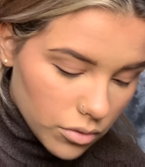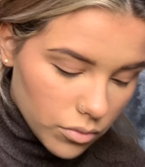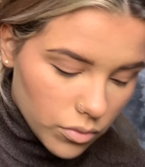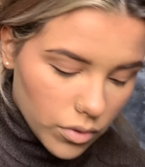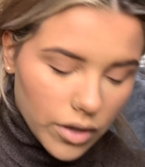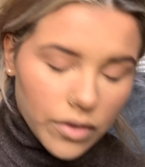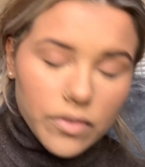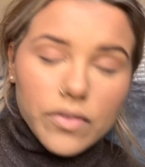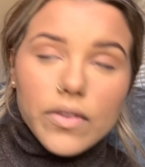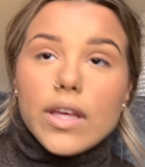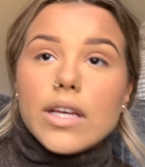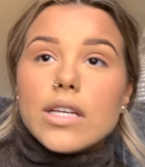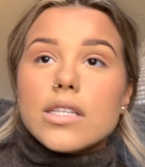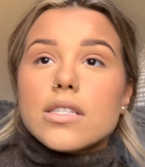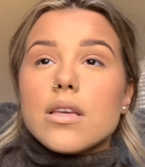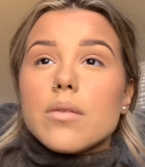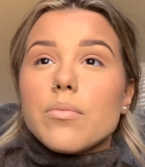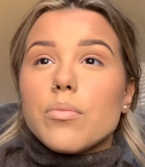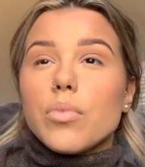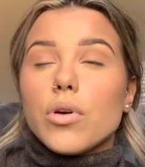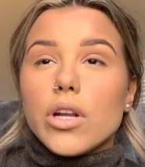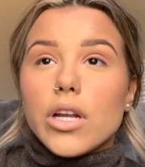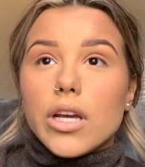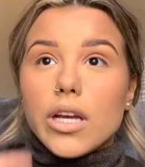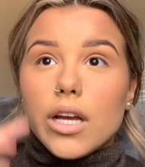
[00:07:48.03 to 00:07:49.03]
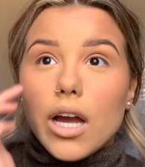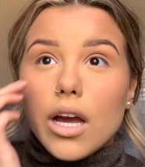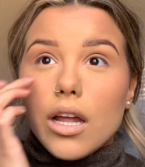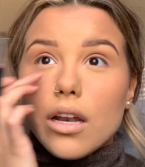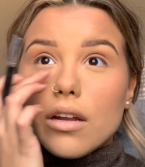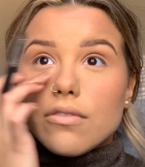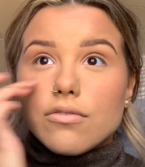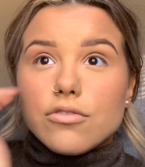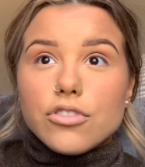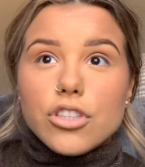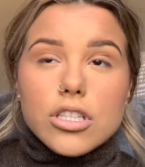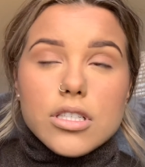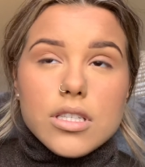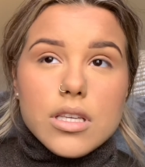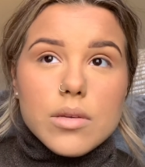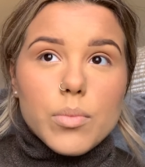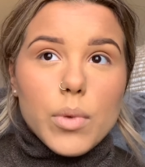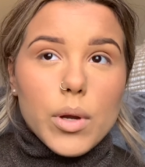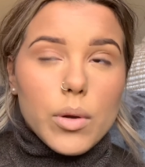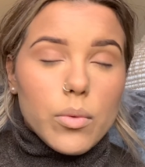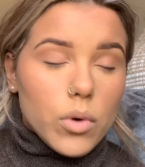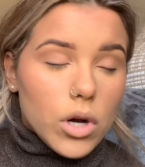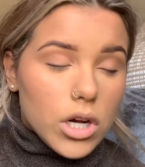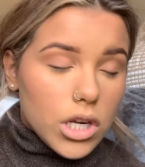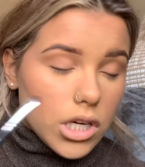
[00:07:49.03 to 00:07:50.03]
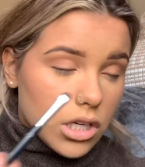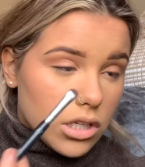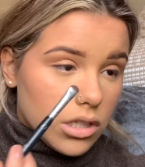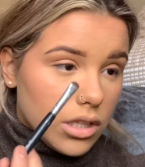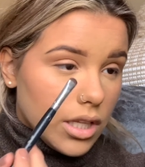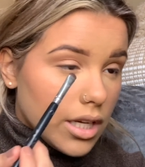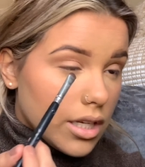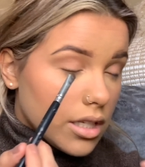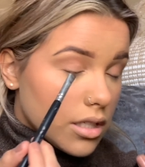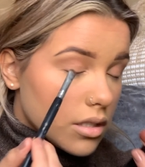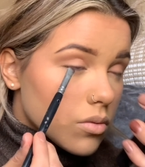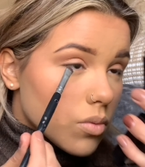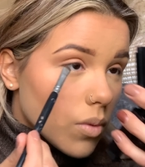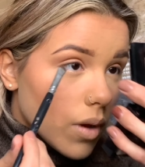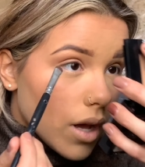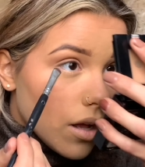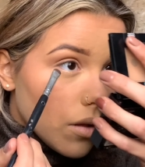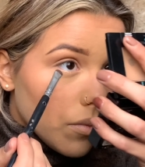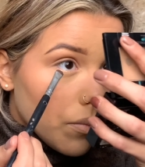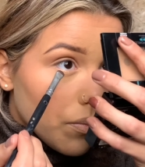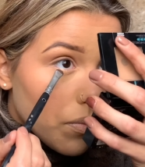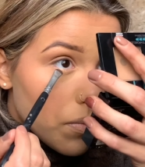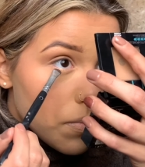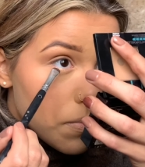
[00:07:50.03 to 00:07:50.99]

run this and put it kind of just in my waterline as well.